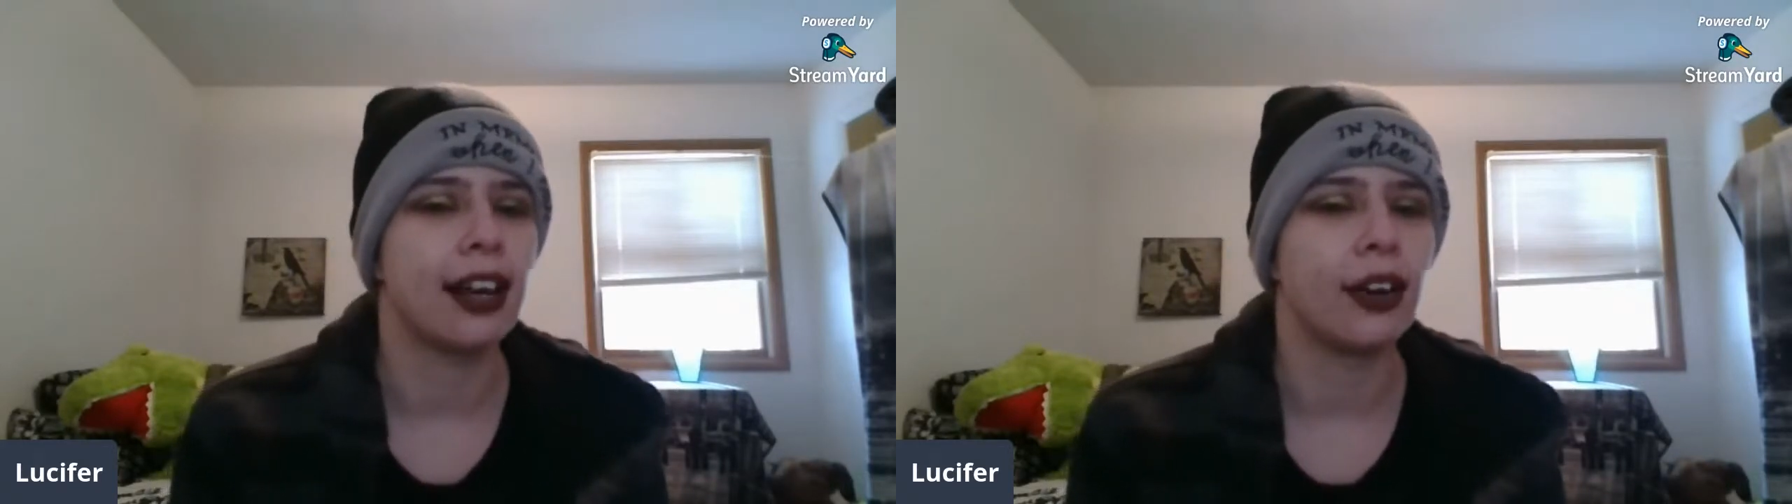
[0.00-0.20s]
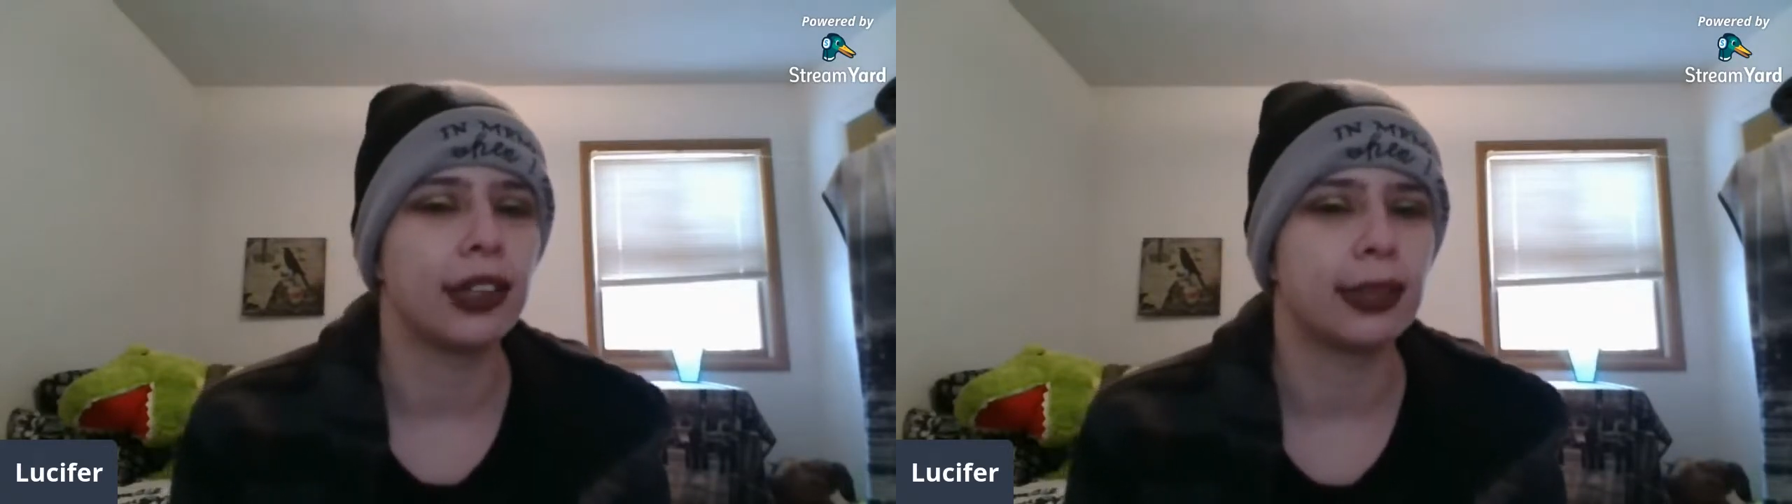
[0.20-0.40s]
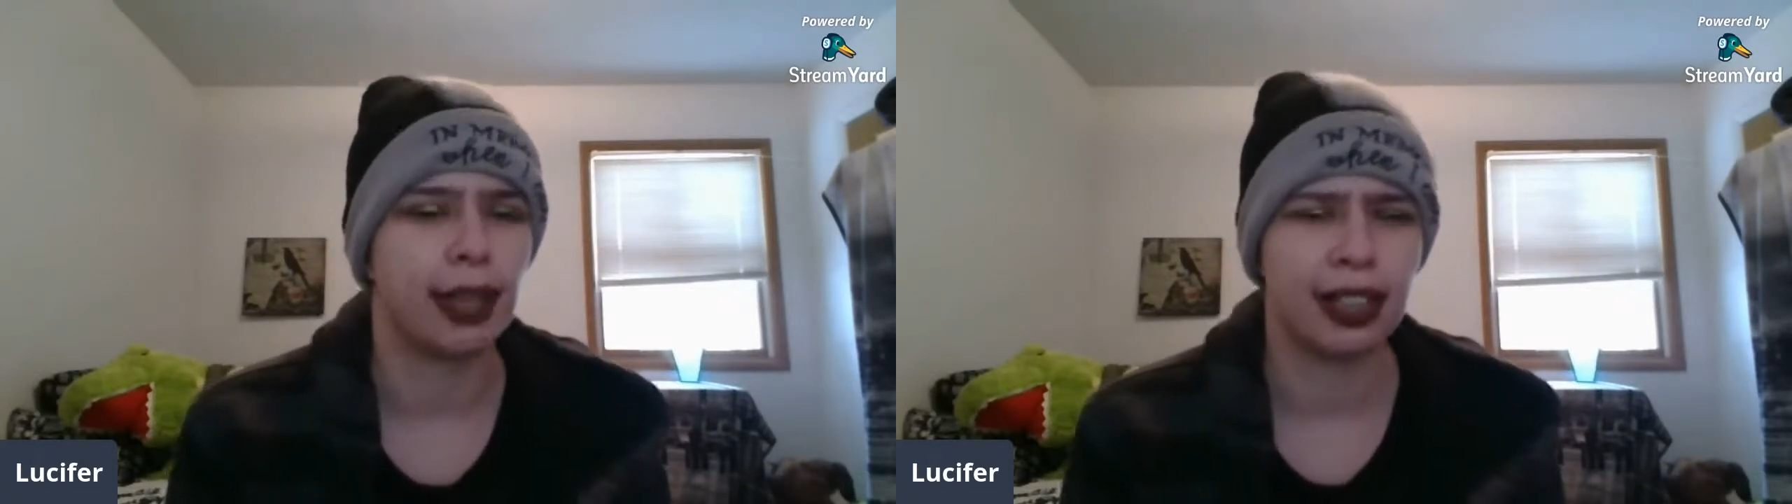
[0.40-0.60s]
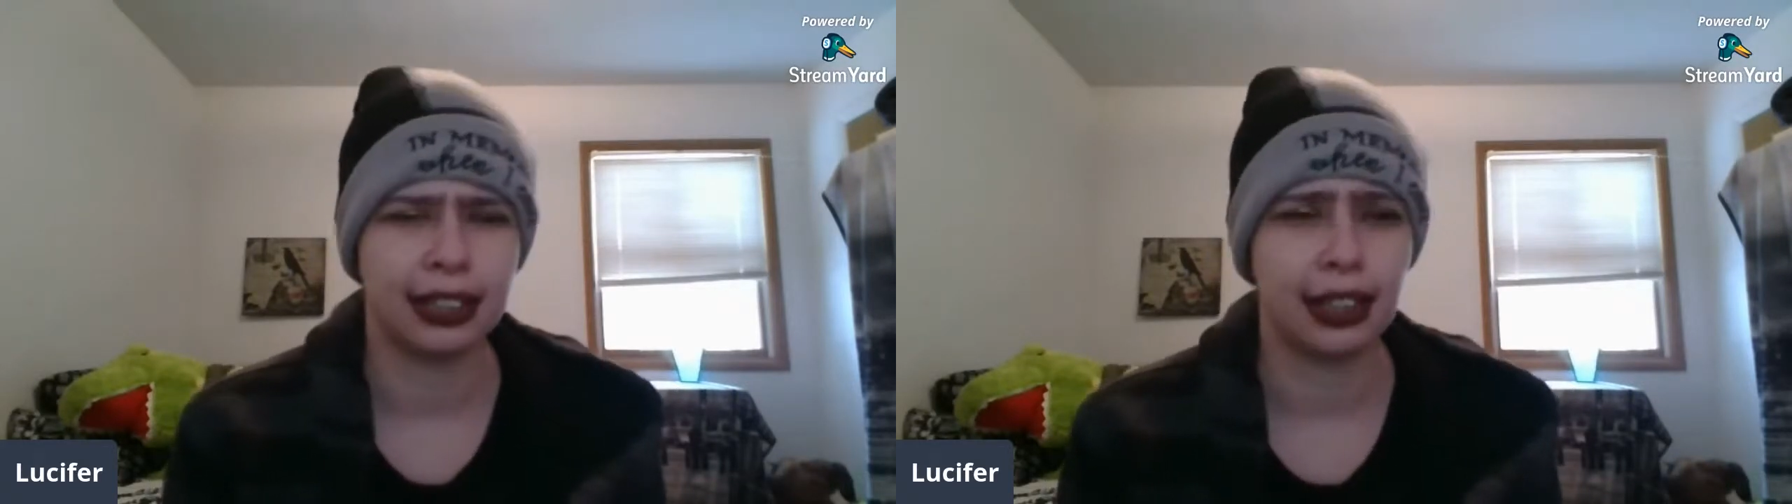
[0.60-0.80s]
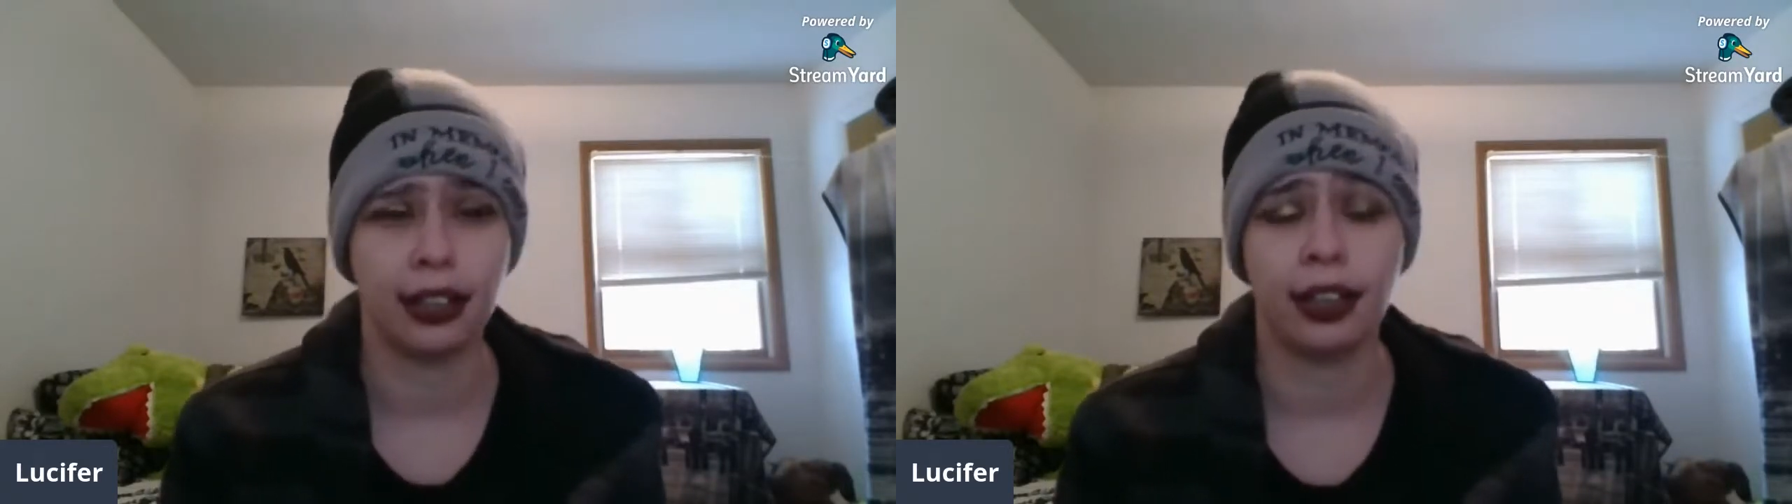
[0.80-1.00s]
town in
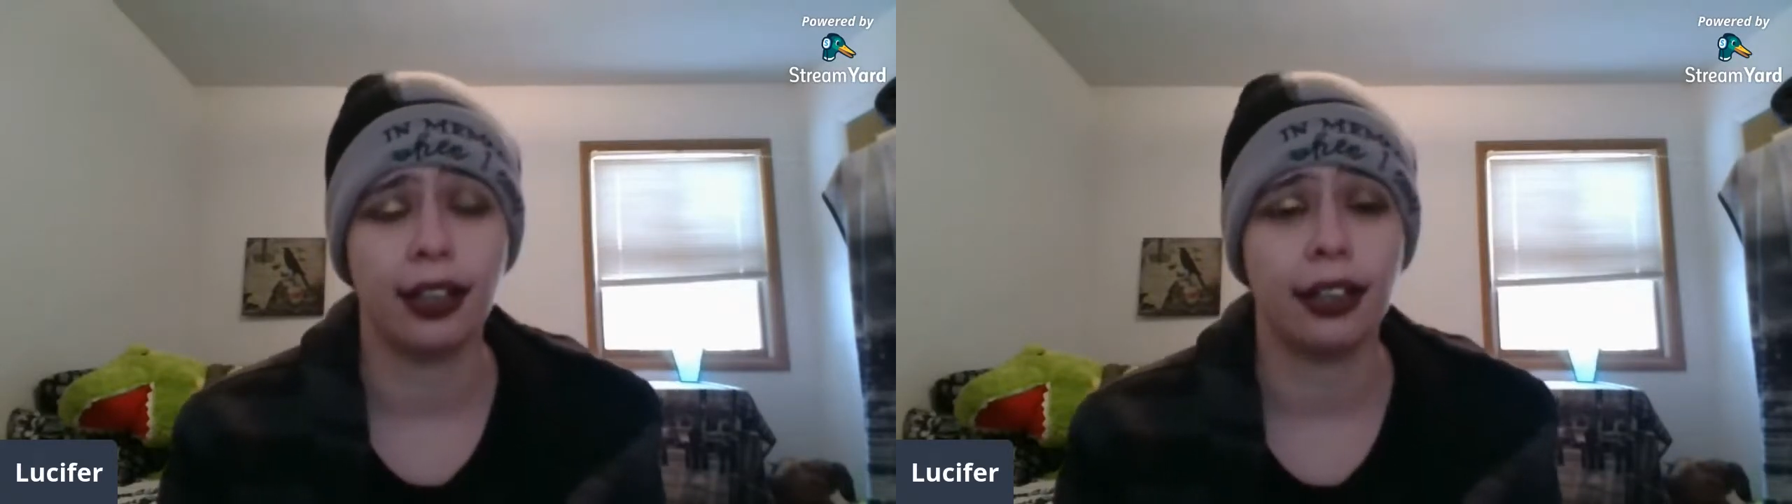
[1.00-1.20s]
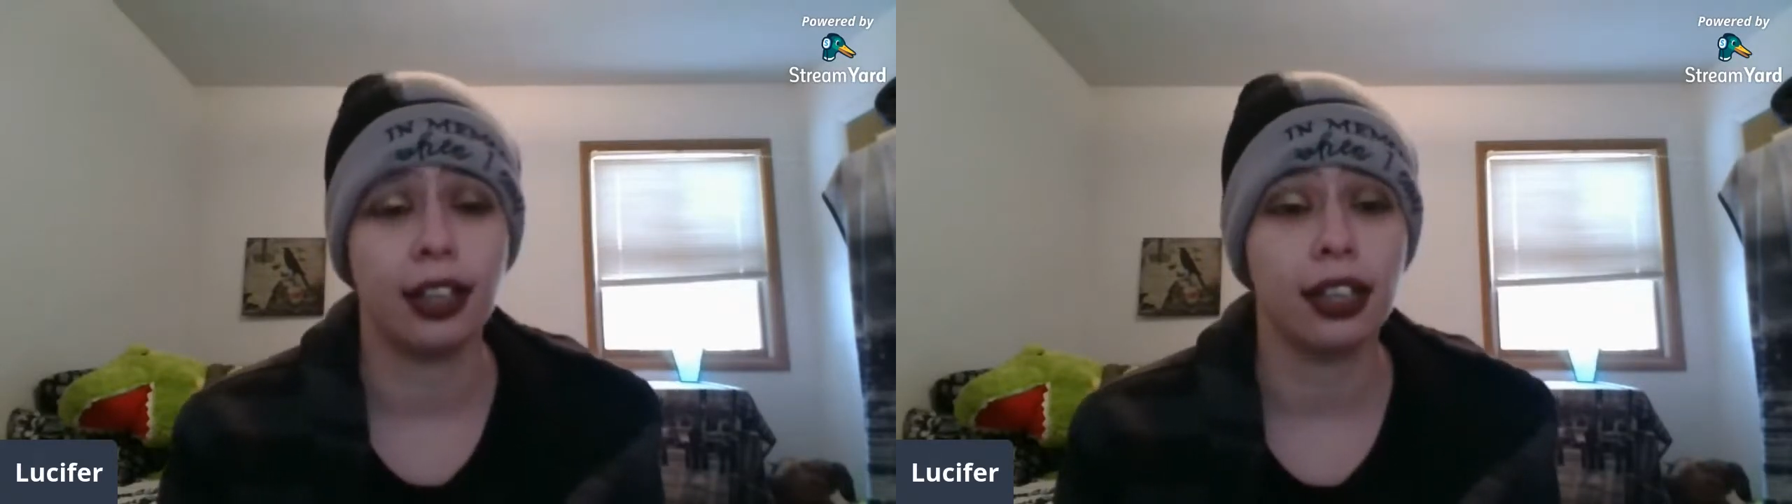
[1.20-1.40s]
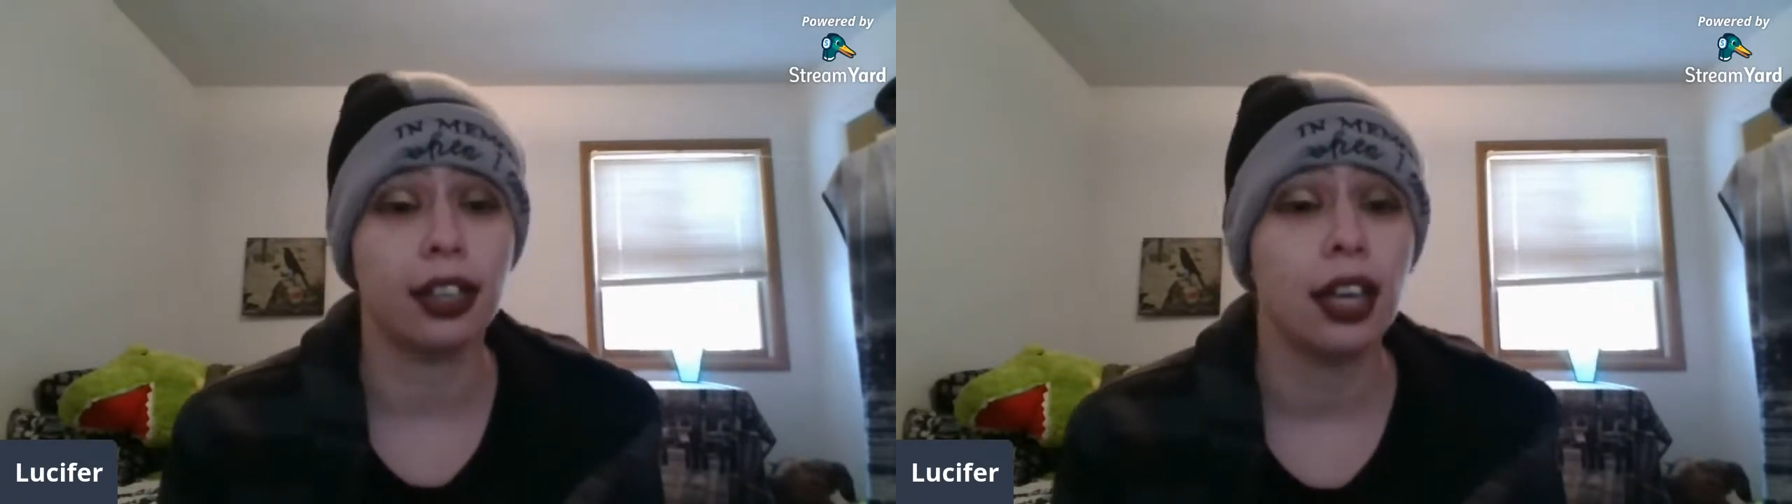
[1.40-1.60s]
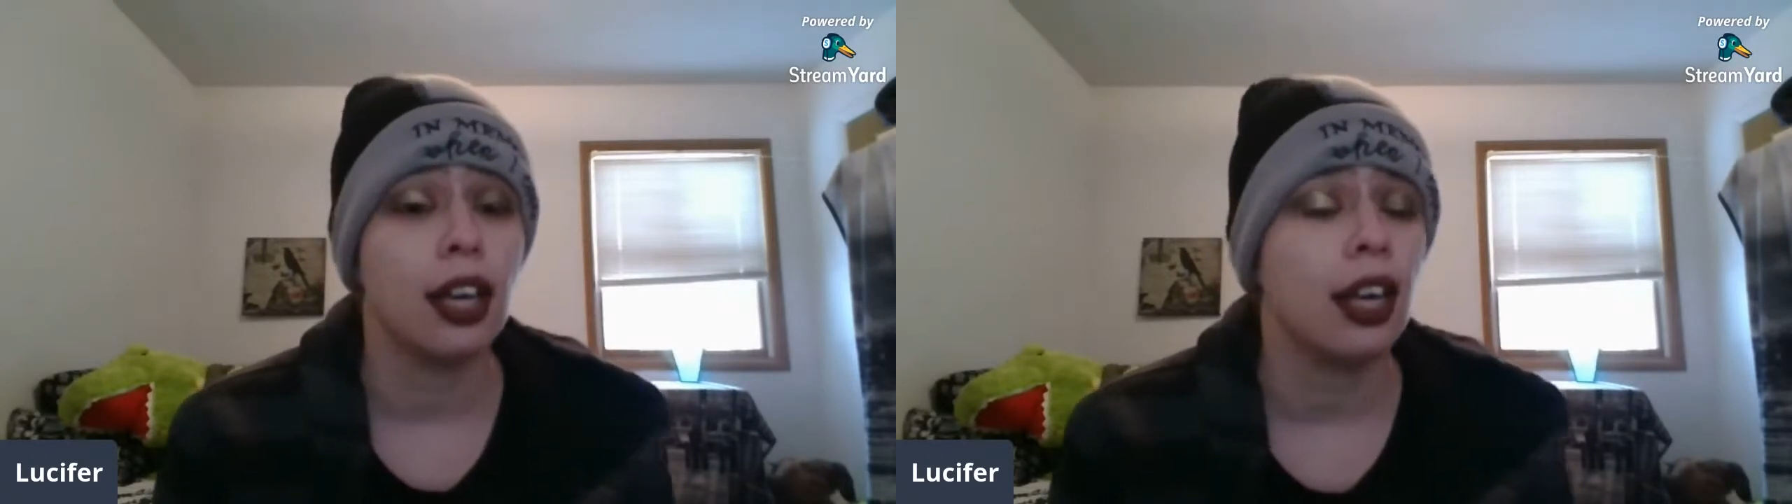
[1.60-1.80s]
Montana, I think.